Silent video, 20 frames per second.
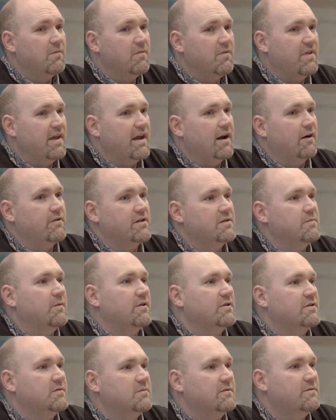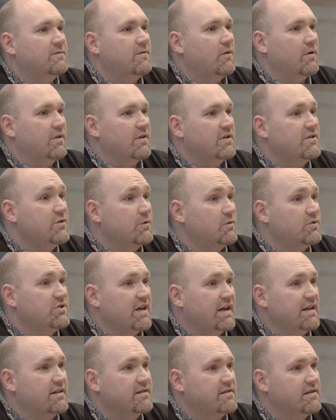They are responsible for the tool
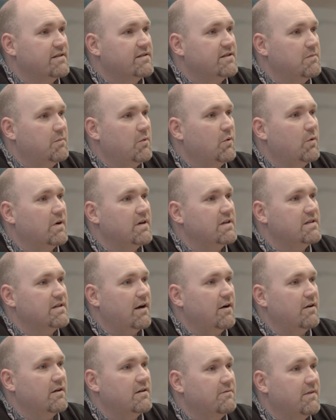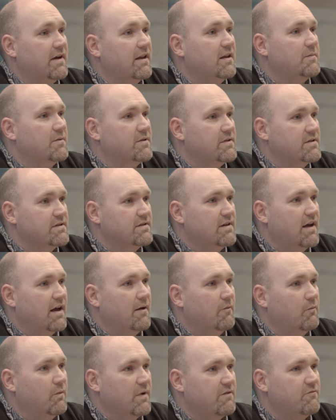chains that support our developers
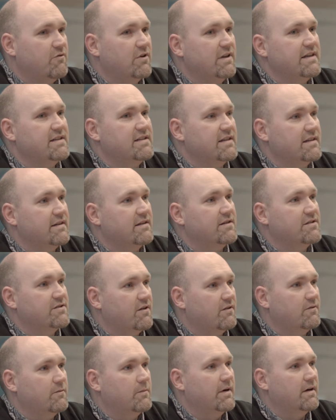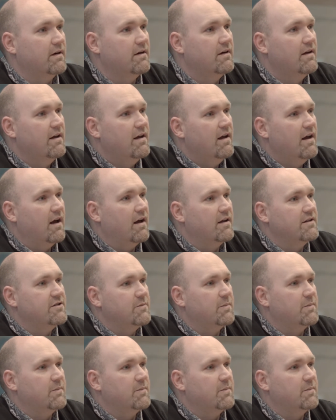with releasing their software to